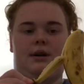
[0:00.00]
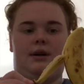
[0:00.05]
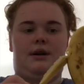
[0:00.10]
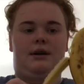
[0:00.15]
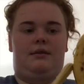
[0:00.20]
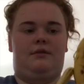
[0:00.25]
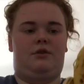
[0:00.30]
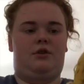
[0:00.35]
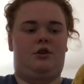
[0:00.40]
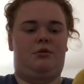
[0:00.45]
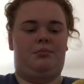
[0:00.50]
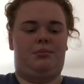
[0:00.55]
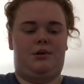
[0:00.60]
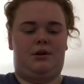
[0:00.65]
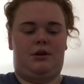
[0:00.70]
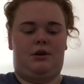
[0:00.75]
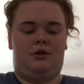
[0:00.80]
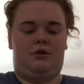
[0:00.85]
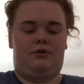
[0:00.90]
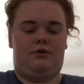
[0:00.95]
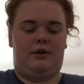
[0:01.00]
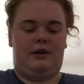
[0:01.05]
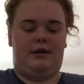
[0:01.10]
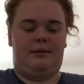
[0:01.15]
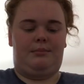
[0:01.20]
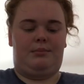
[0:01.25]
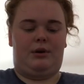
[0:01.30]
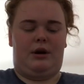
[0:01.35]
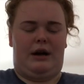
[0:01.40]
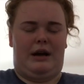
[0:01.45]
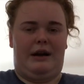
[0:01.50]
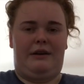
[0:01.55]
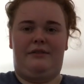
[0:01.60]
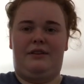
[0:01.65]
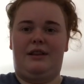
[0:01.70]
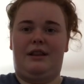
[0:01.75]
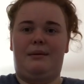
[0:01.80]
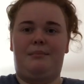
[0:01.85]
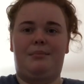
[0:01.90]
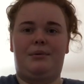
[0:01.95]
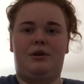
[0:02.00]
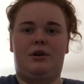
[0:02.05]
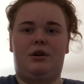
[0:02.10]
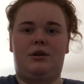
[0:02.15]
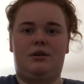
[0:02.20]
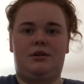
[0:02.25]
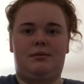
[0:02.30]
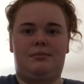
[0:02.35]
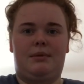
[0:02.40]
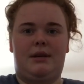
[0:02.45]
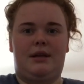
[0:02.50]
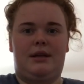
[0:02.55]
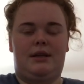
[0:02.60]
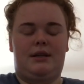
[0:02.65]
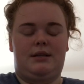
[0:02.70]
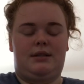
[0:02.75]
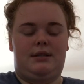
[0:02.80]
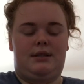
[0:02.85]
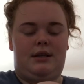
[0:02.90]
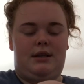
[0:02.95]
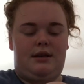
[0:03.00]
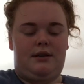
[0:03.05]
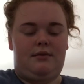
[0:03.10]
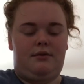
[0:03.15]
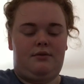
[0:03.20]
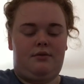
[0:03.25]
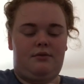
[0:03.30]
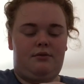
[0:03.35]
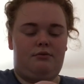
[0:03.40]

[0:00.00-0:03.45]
I have got a banana, right? But I feel like bananas make your teeth